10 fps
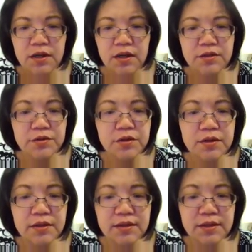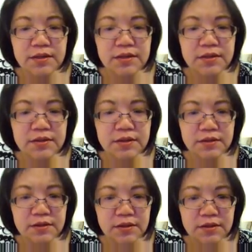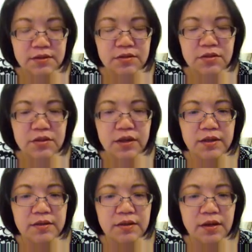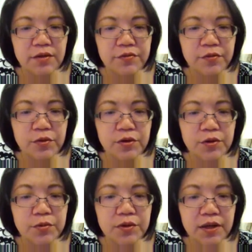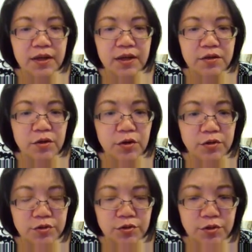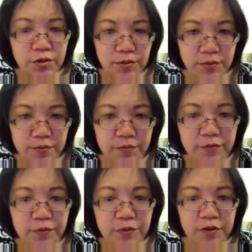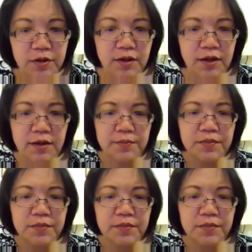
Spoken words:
Euclidean distances, and therefore you will get a large term for